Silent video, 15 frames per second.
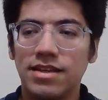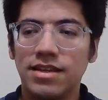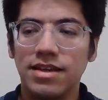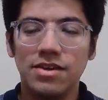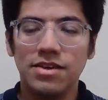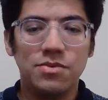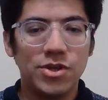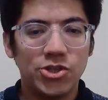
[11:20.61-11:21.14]

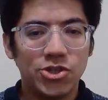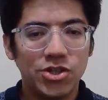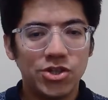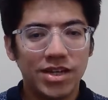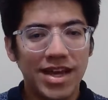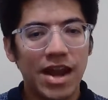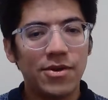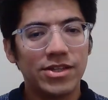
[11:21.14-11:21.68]
in which
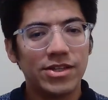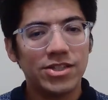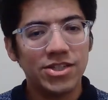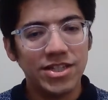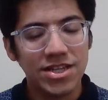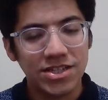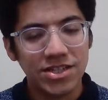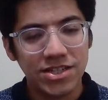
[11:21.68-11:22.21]

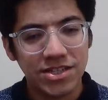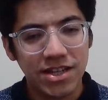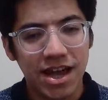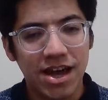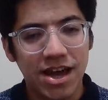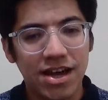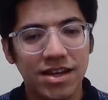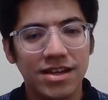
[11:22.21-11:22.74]
characters
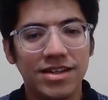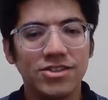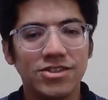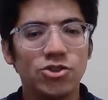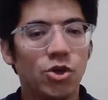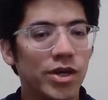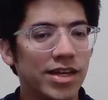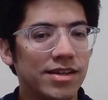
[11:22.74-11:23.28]
are
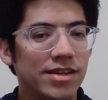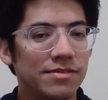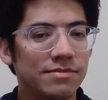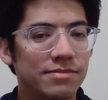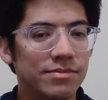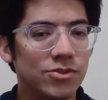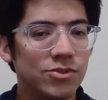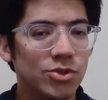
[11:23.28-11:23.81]
talking
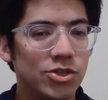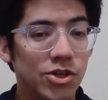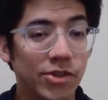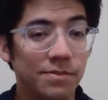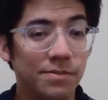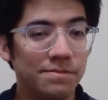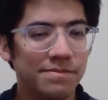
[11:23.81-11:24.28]
to each other,